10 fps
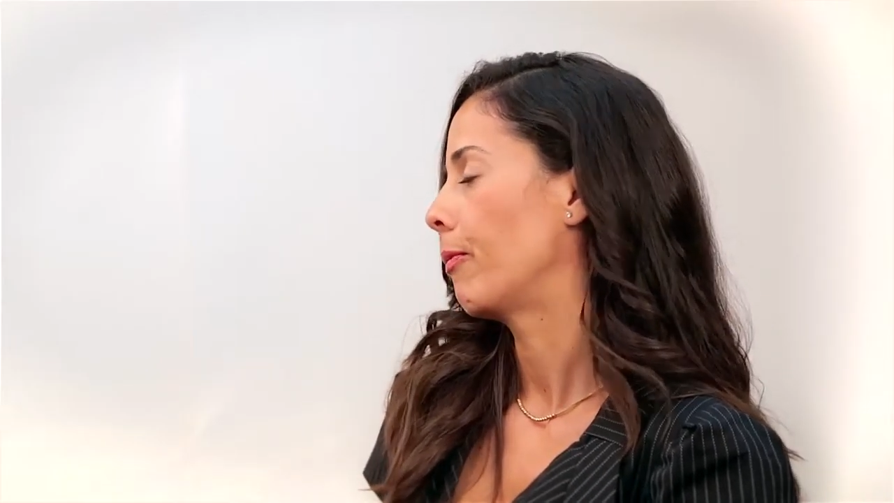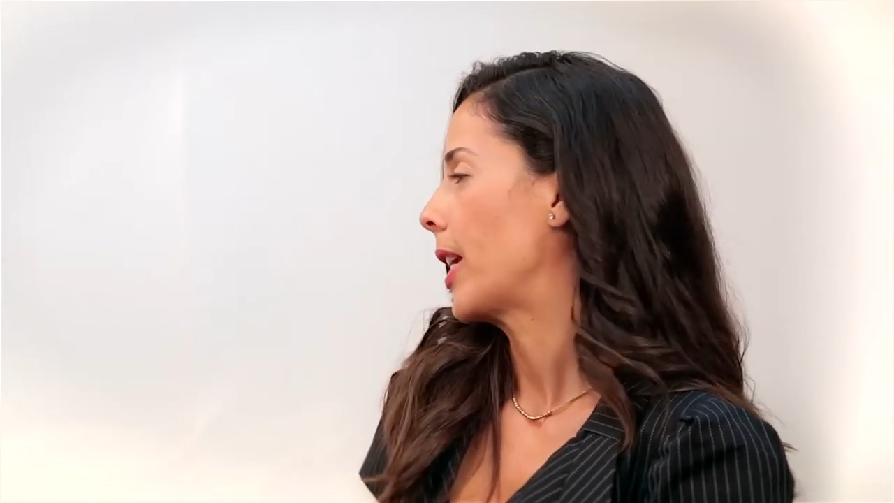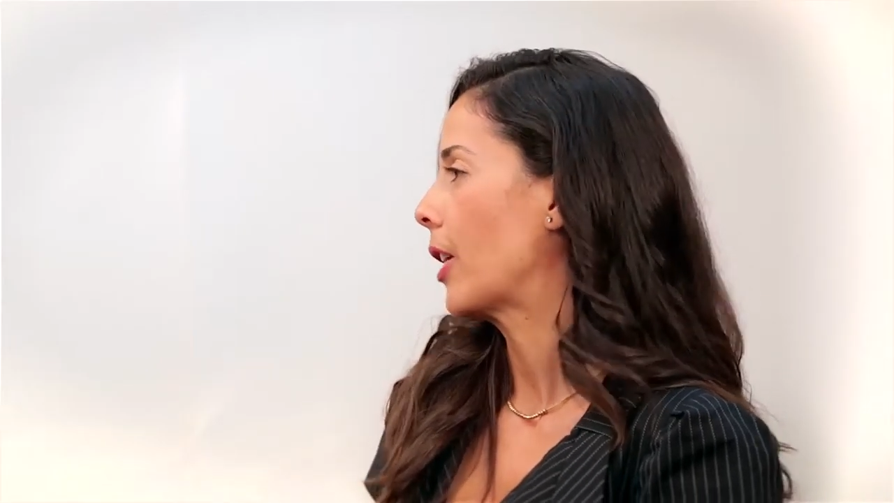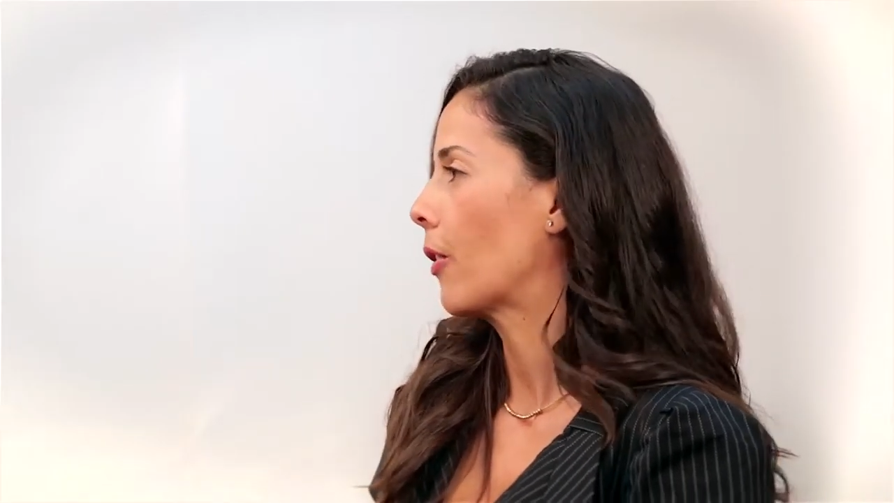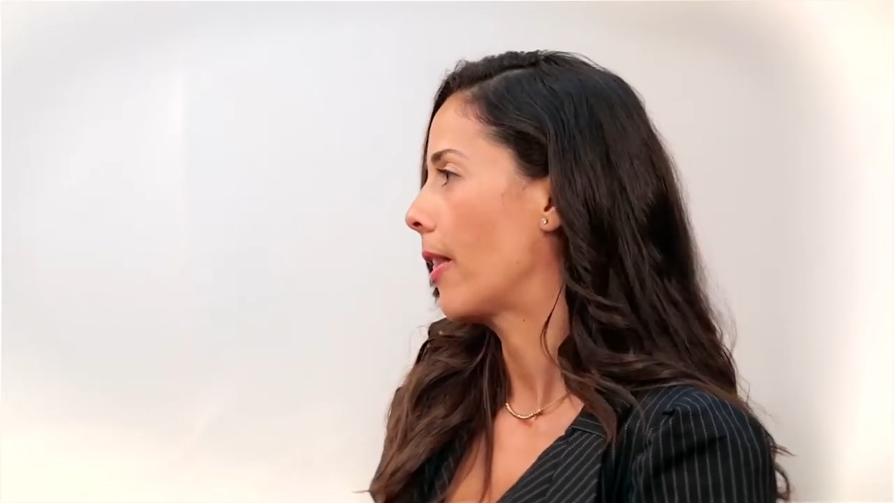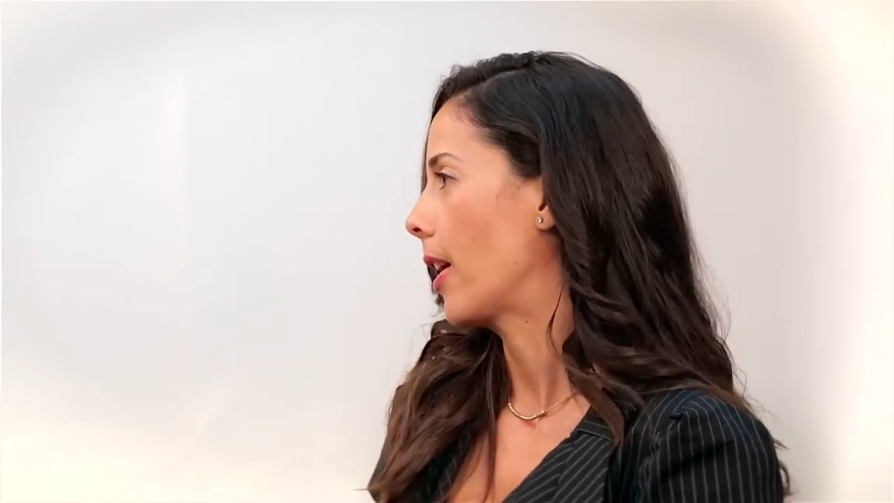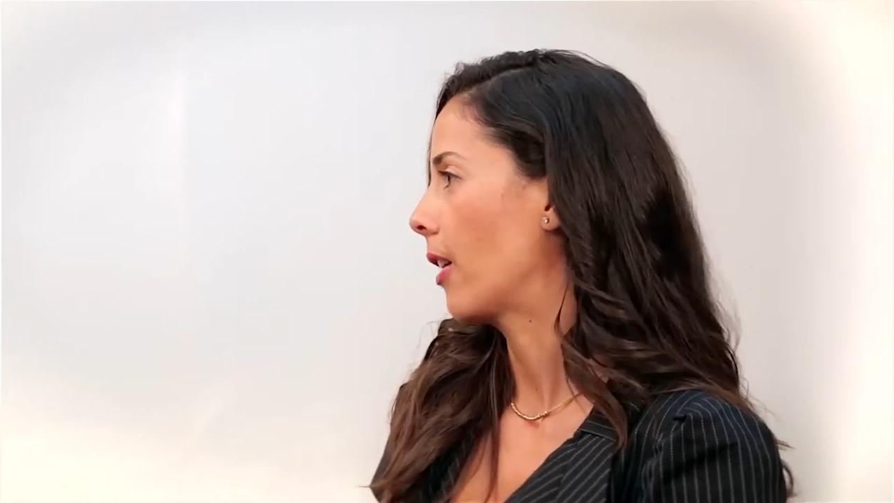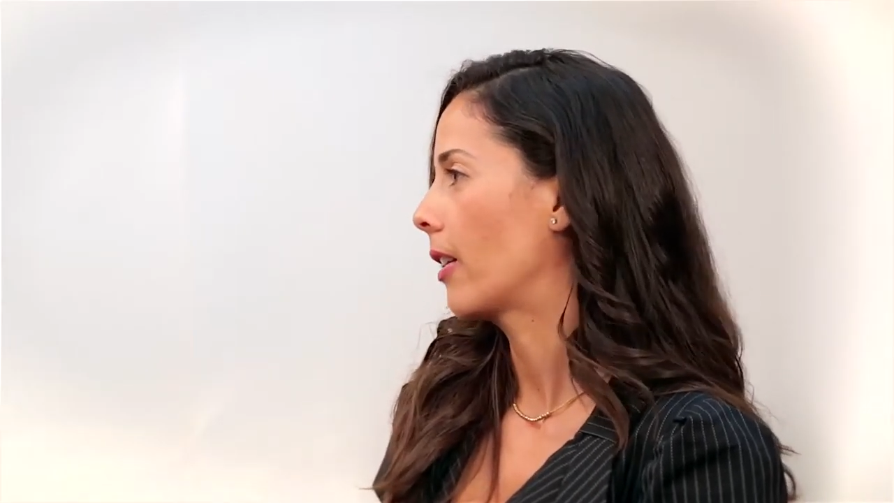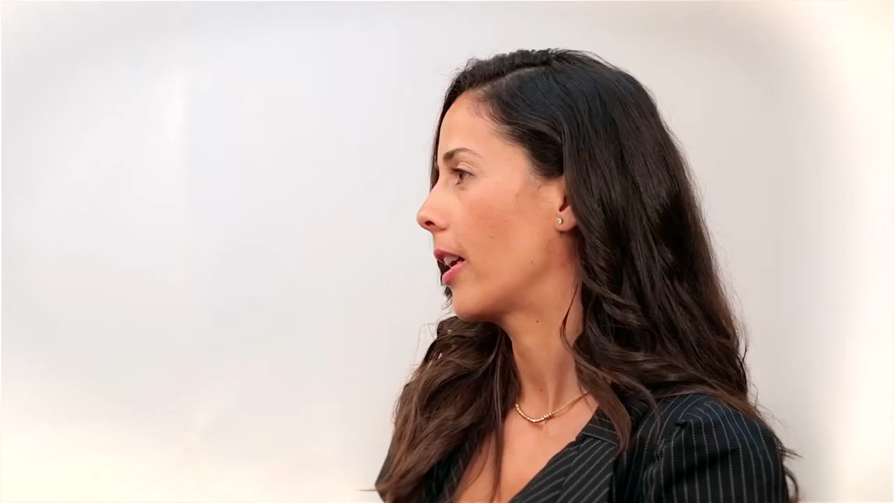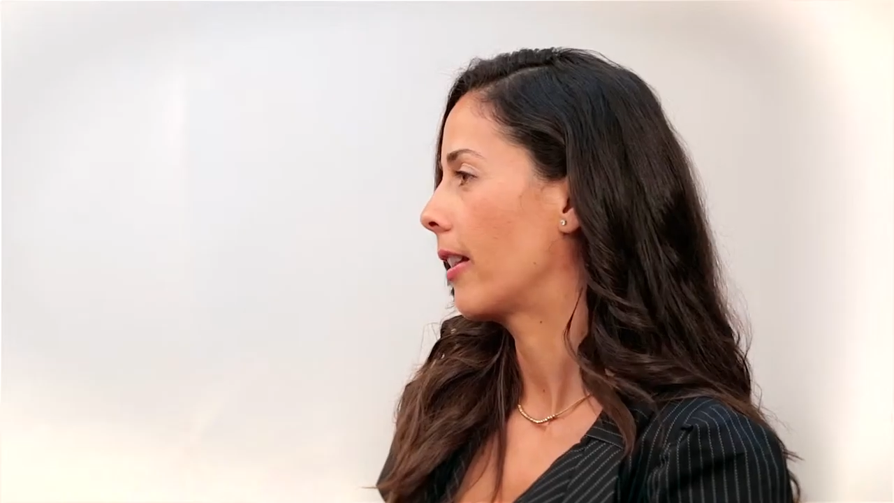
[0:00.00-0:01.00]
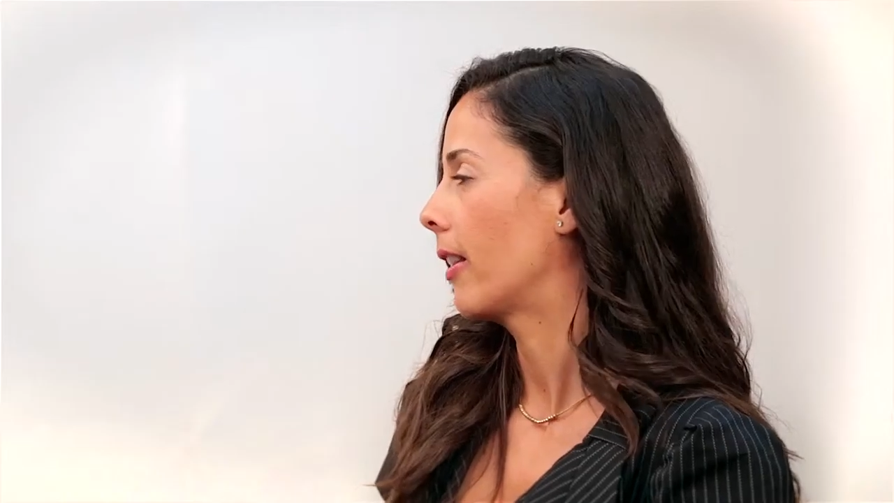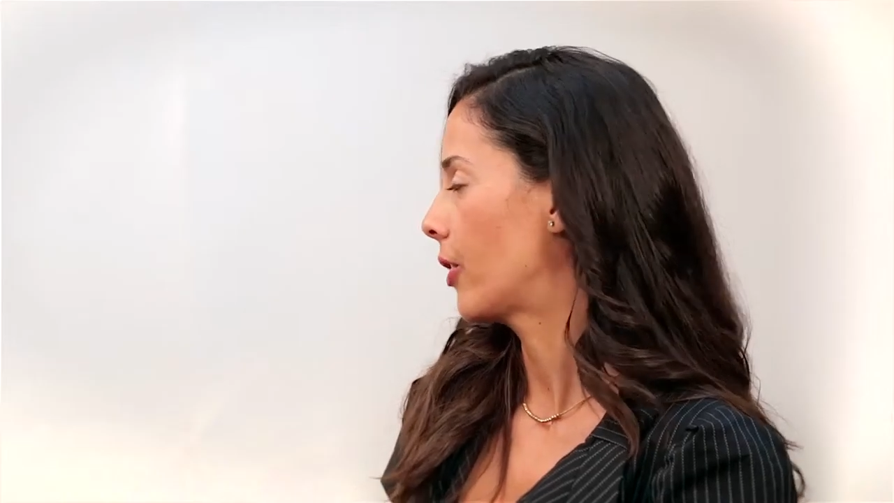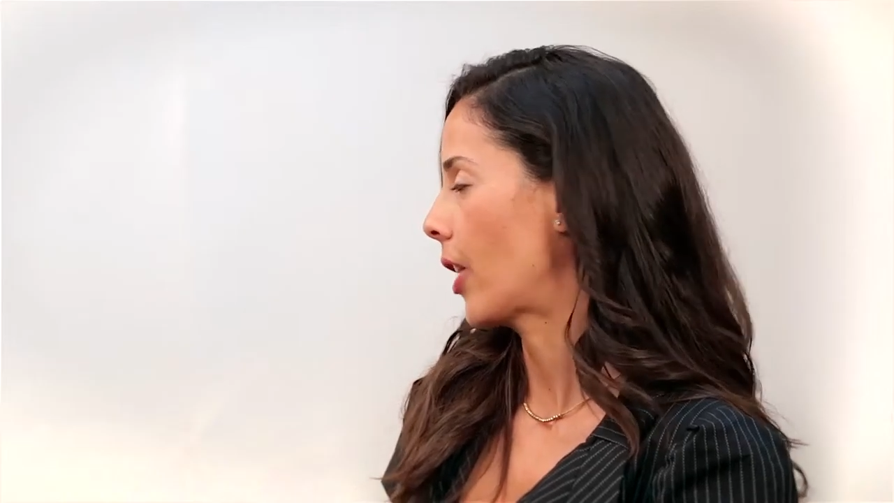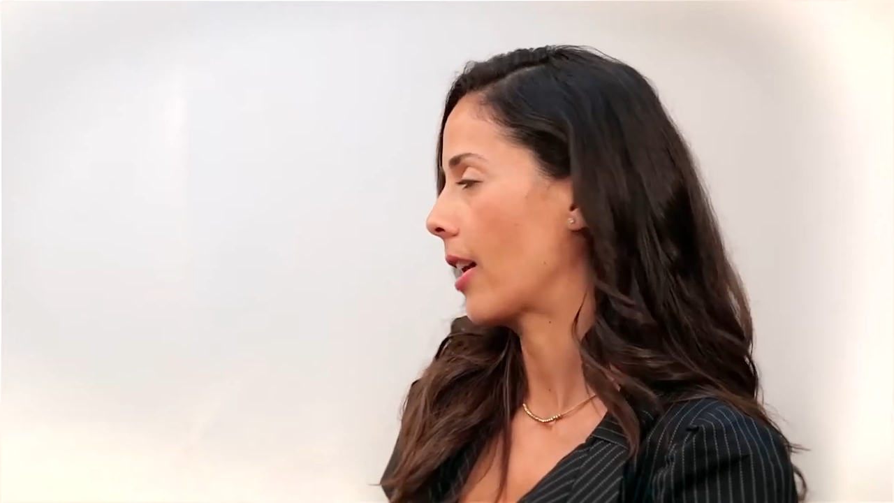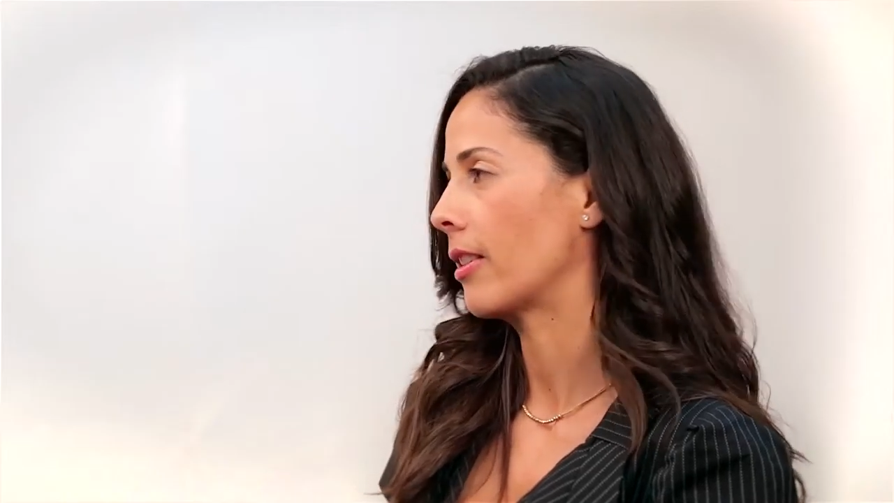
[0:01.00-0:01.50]
here and there,
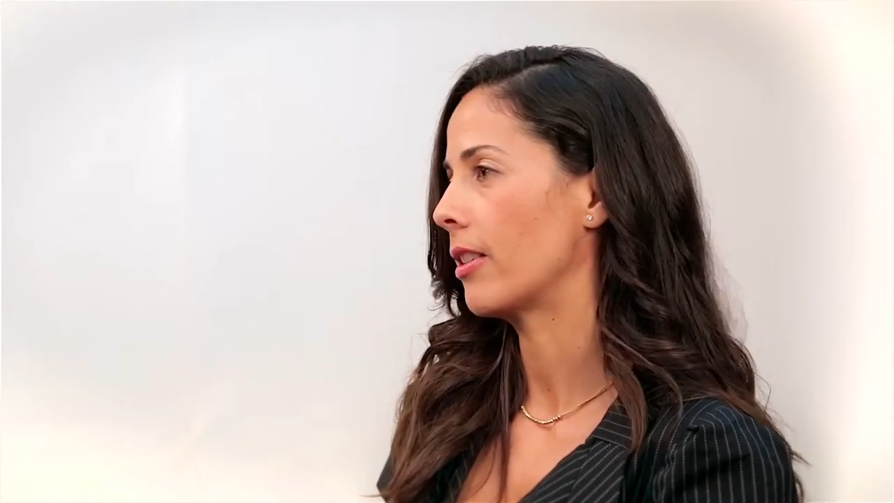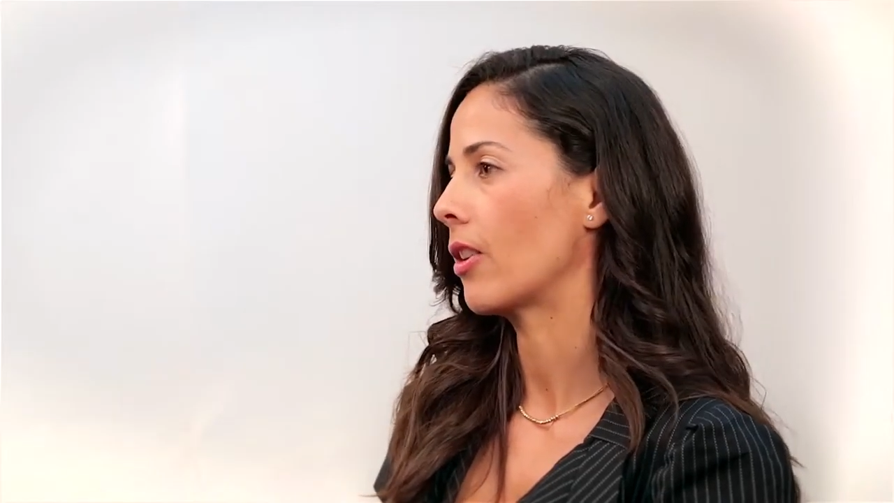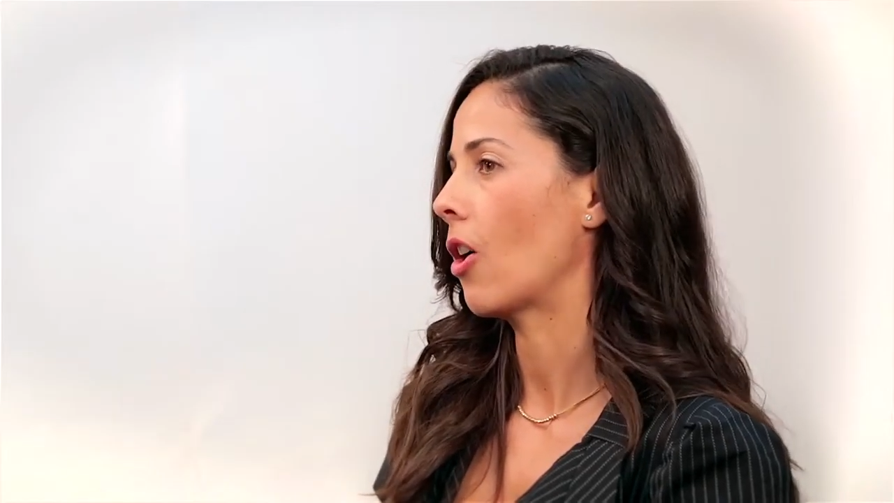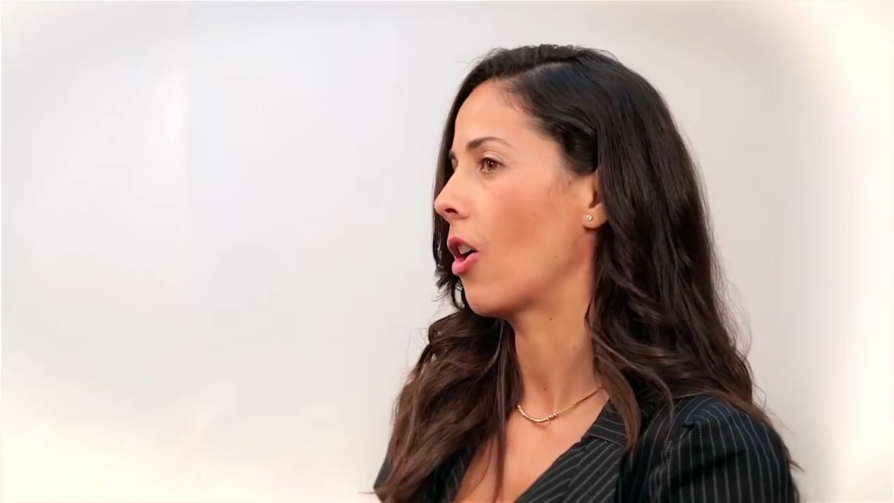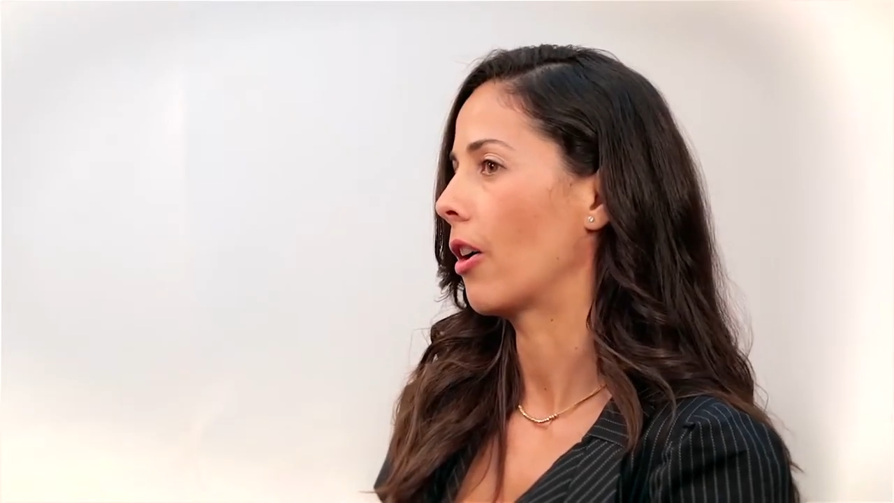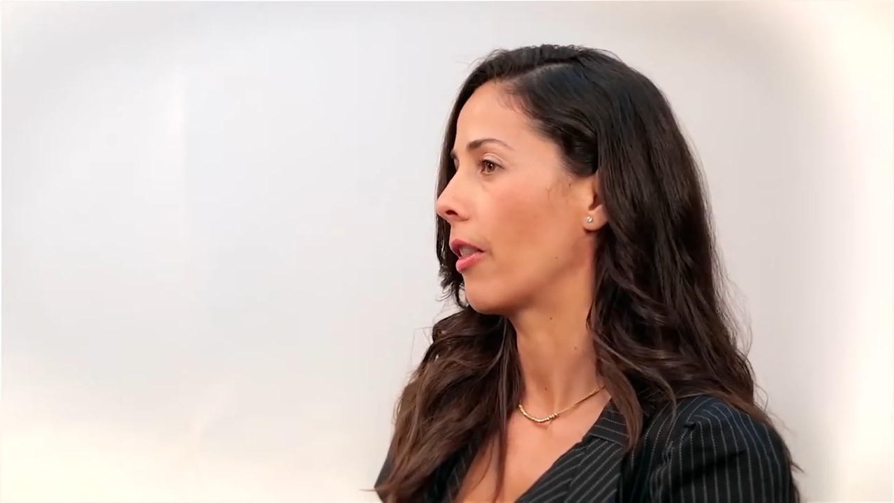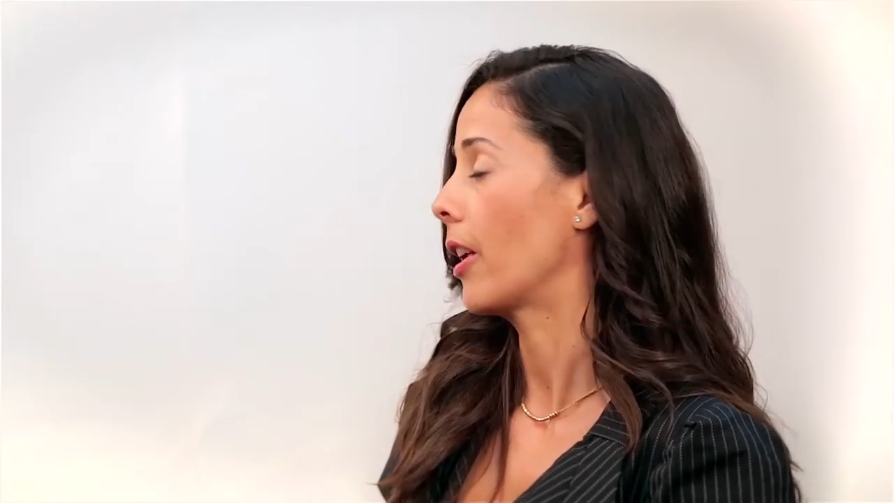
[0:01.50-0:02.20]
the chances are